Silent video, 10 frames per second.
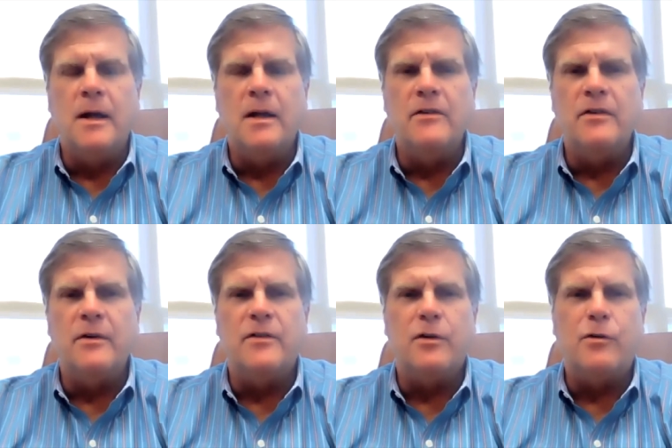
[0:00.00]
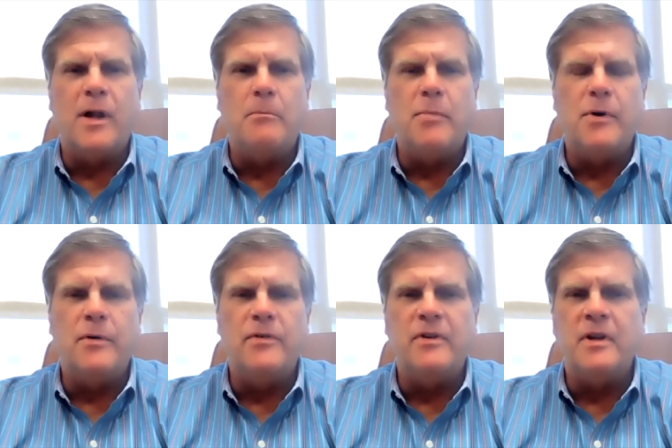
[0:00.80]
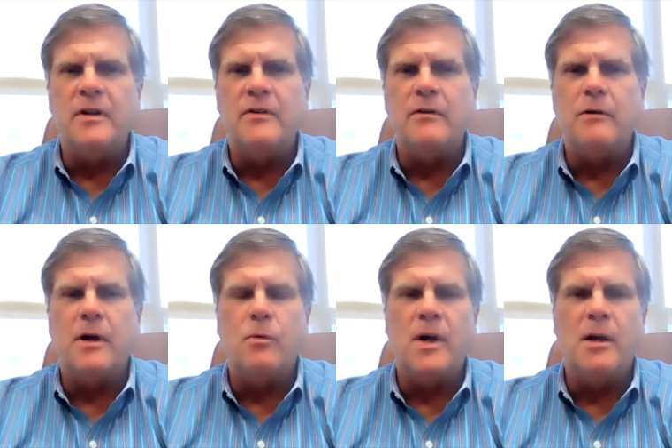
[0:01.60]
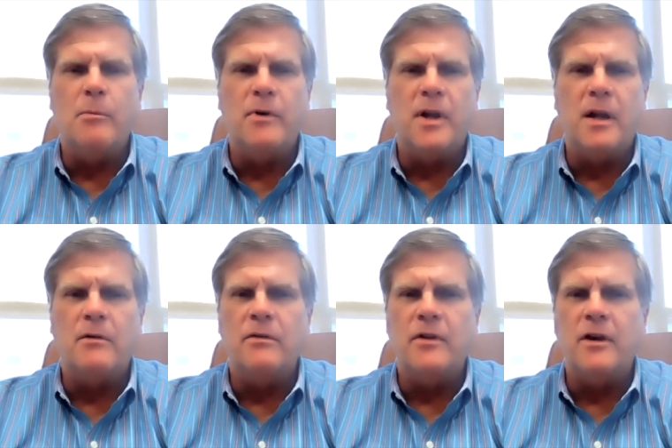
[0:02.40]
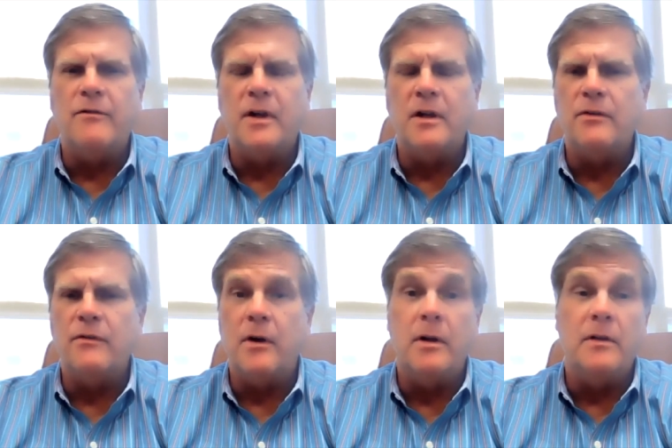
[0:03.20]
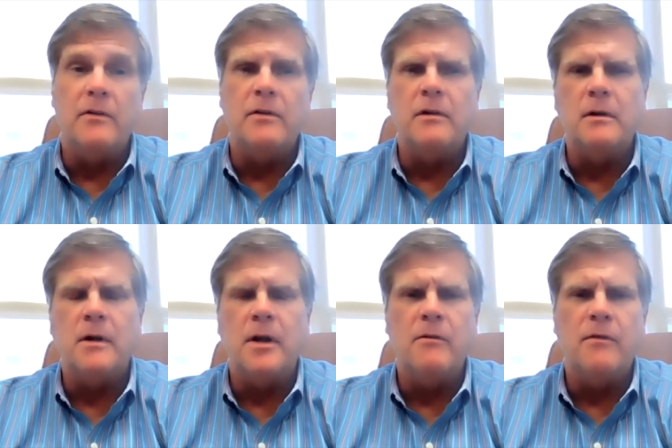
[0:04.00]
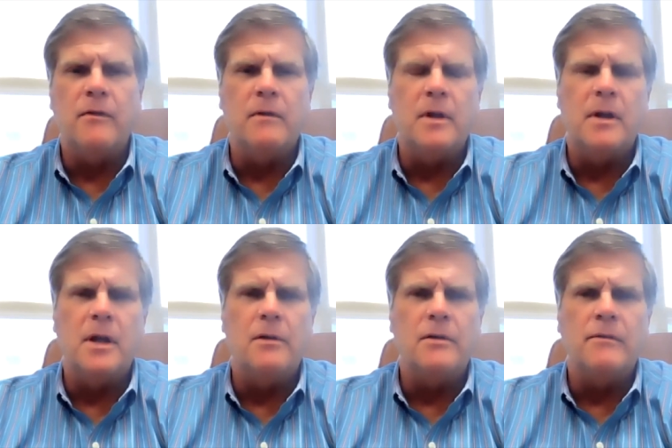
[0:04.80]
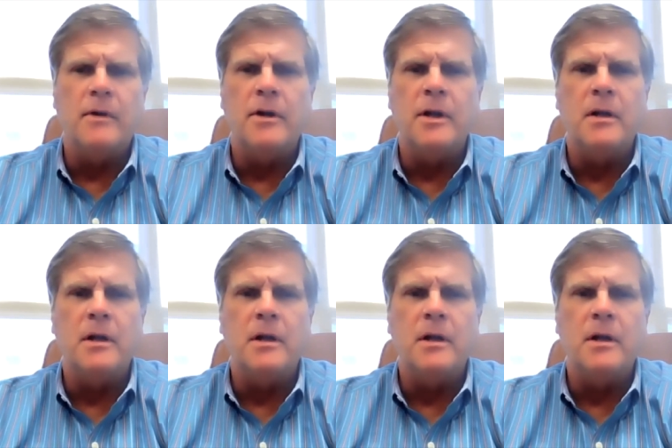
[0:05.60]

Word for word: And so it's a great boost and it's a great way to protect yourself against variants, including the, the Delta variant.